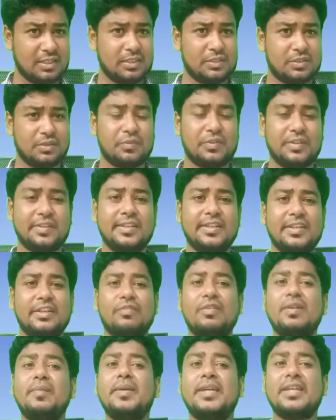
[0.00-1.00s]

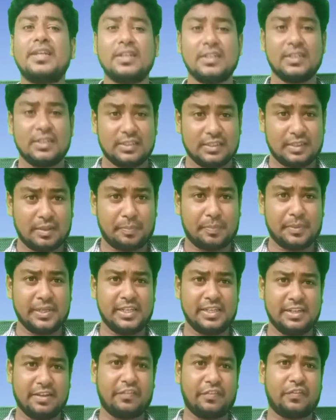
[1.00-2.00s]
It will be the
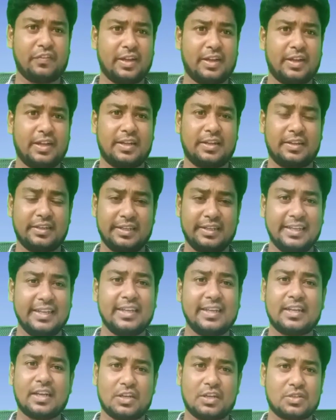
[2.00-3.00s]
PDF
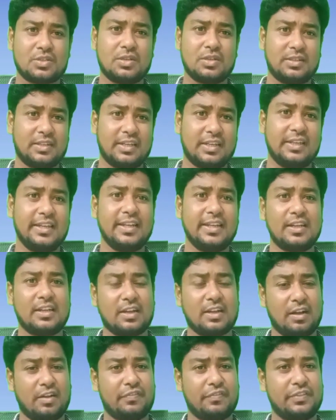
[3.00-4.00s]
link also. The
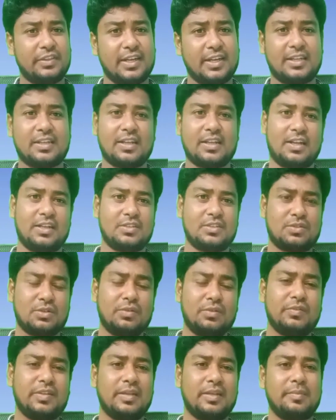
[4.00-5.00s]
link of that
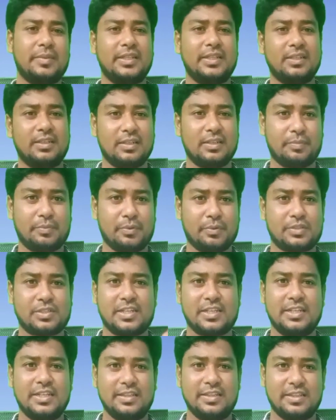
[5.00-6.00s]
also will be
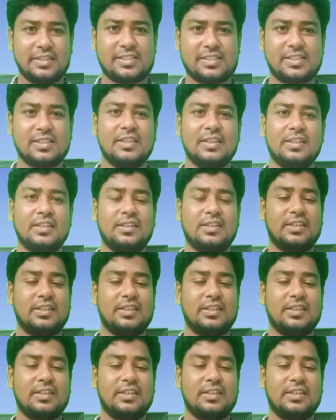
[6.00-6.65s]
posted in this